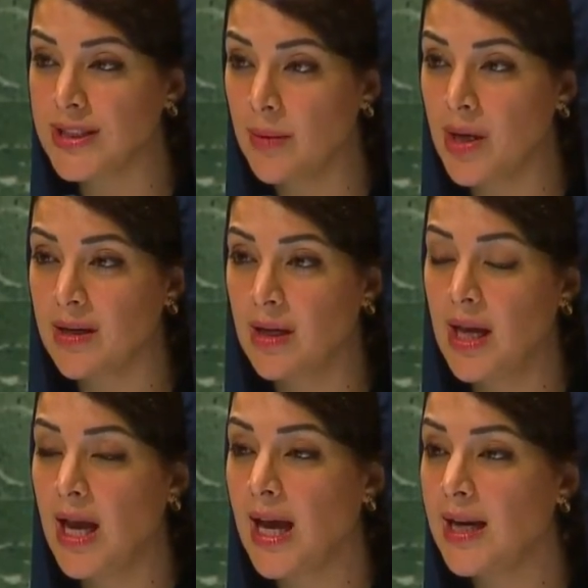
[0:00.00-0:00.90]
The action
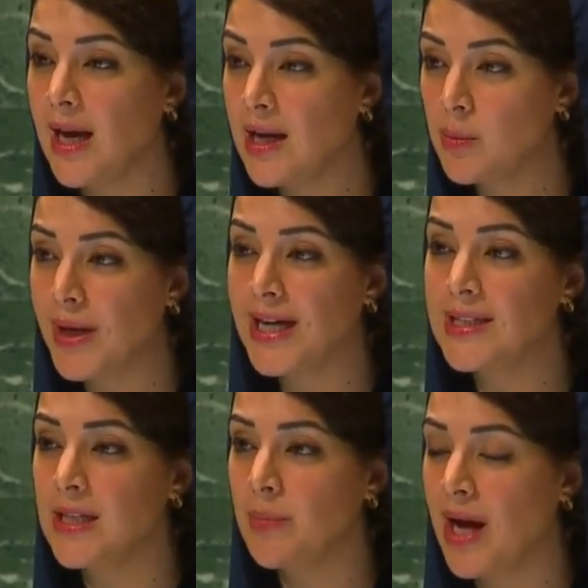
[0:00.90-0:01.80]
plan of the
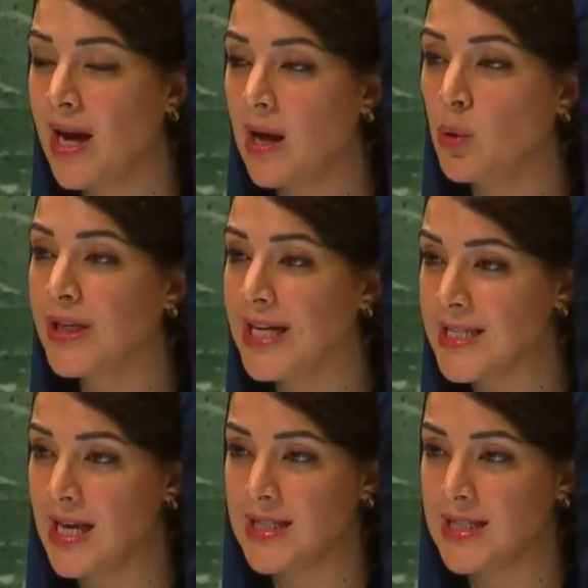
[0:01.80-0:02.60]
conference will focus